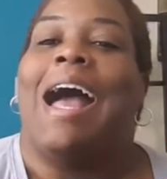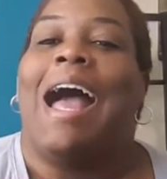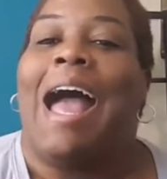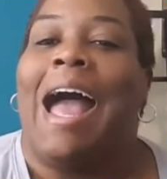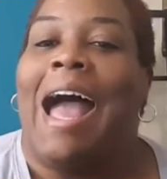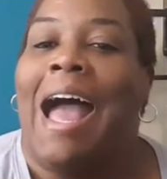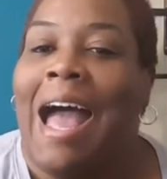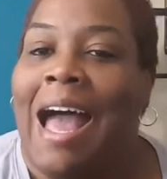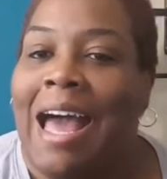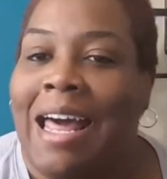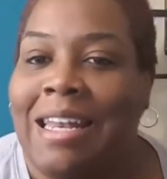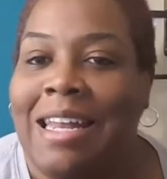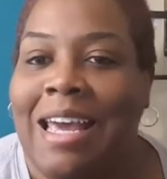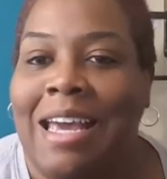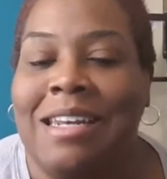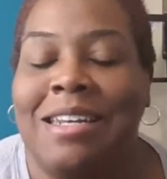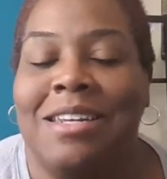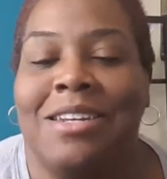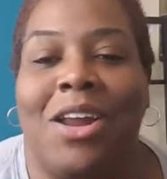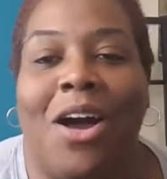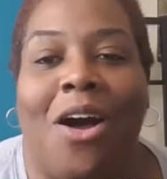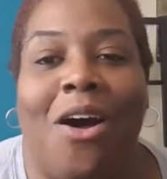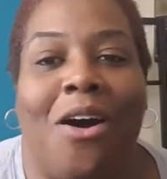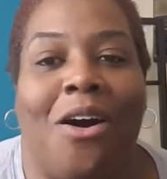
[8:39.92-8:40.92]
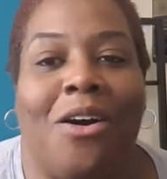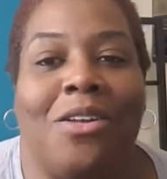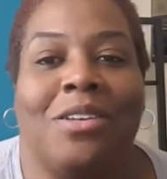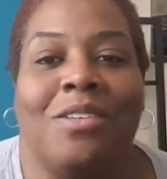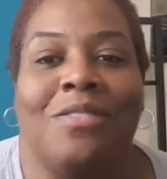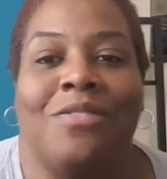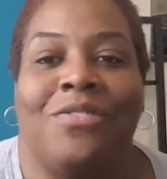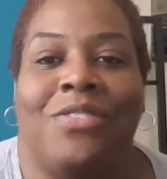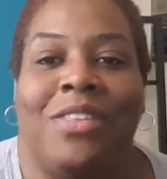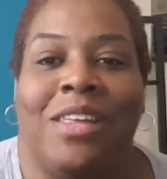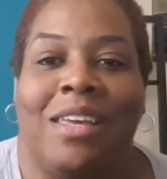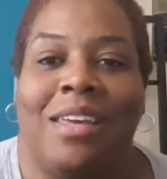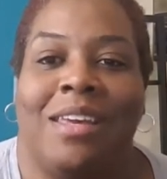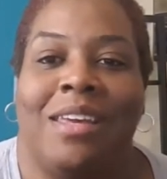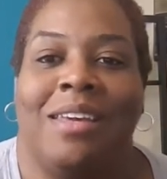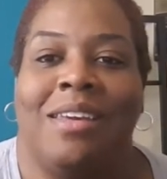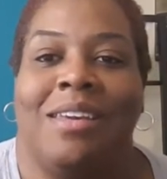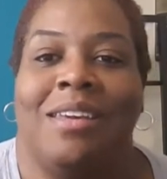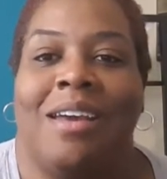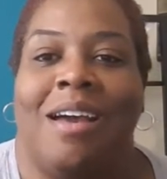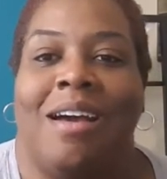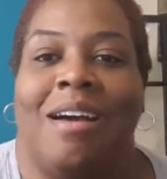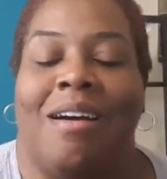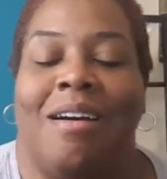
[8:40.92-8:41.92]
I highlighted all of
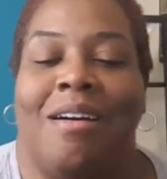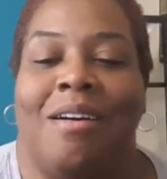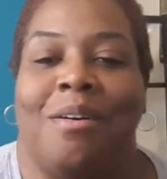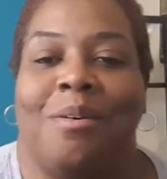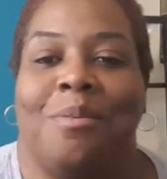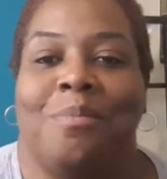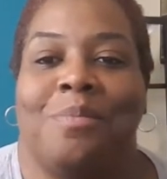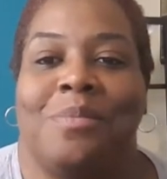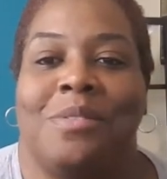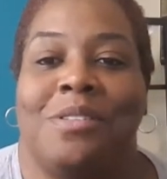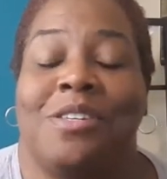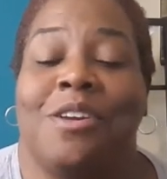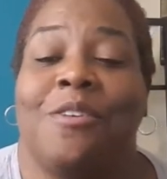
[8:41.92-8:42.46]
the um,